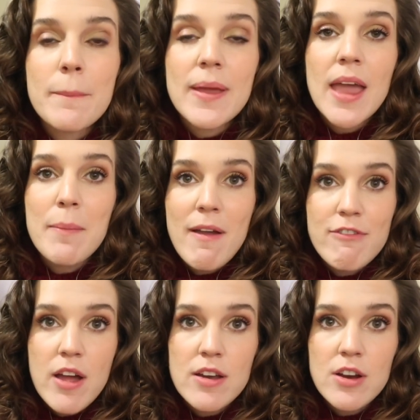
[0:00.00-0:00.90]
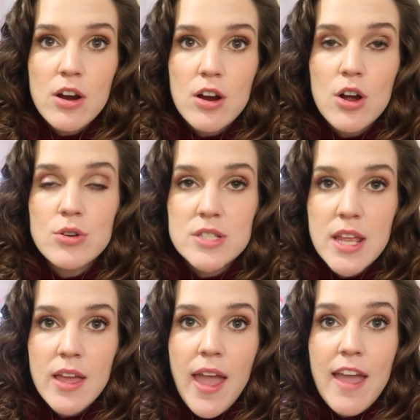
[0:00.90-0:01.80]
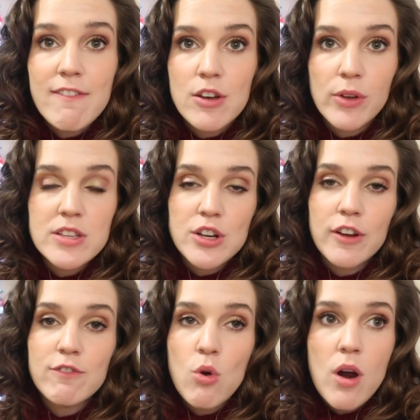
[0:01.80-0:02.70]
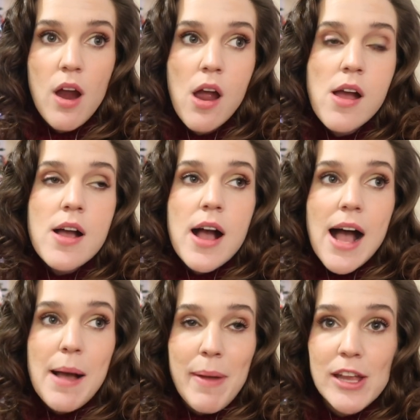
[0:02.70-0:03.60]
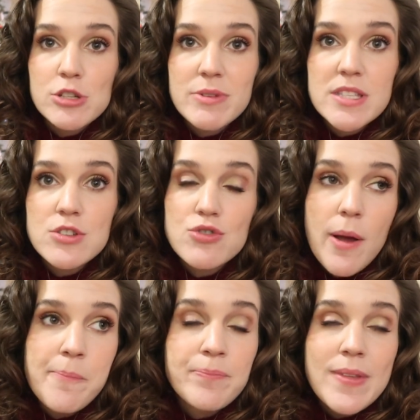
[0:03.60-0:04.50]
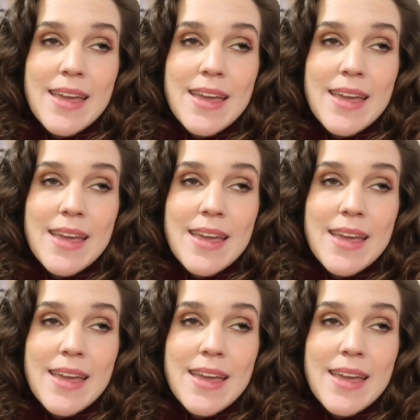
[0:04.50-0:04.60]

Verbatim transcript: Me and my friend are hosting a fundraiser for um, Angelman syndrome,